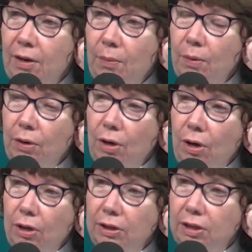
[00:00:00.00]
we're
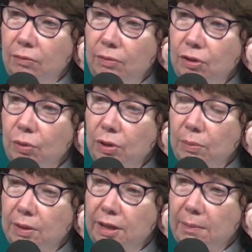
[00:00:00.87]
called to rejoice
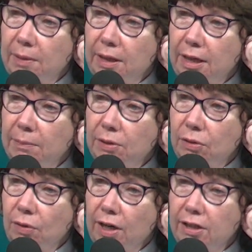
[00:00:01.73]
when somebody comes to
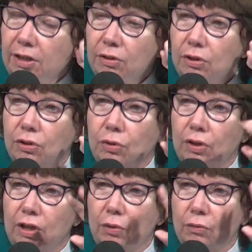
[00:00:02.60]
Christ. There's a story
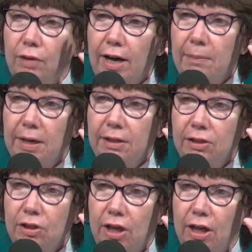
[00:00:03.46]
the old
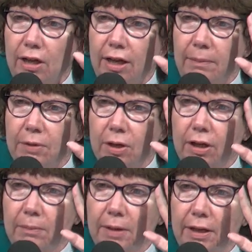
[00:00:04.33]
rabbis tell. I'm
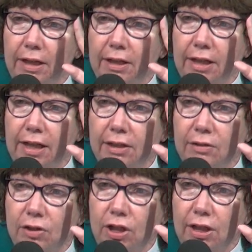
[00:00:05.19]
talking about in the days
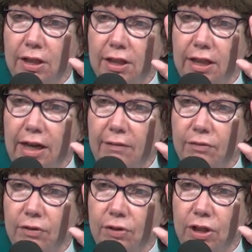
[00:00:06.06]
of Jesus and
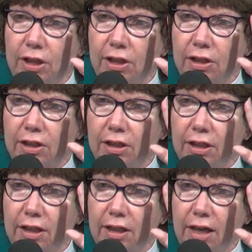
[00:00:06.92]
after Jesus.
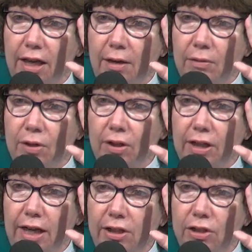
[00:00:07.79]
talking to
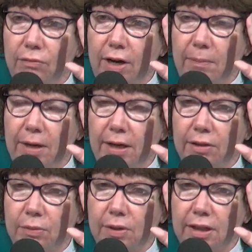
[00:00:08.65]
ancient rabbis
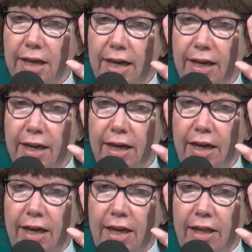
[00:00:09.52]
would say
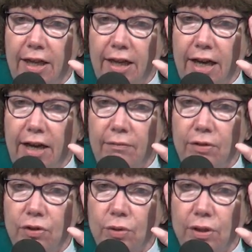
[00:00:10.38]
that God
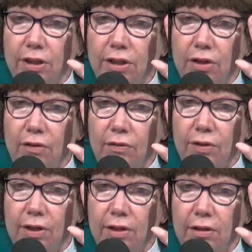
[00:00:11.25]
rejoices over
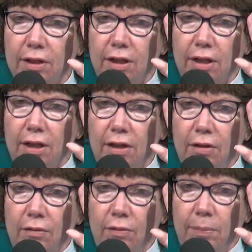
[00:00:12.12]
the
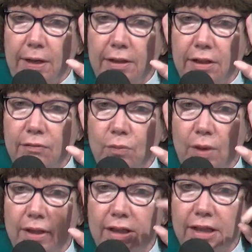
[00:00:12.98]
repentance of
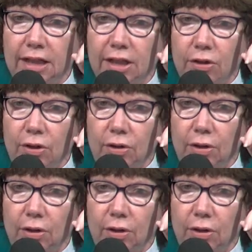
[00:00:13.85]
one sinner.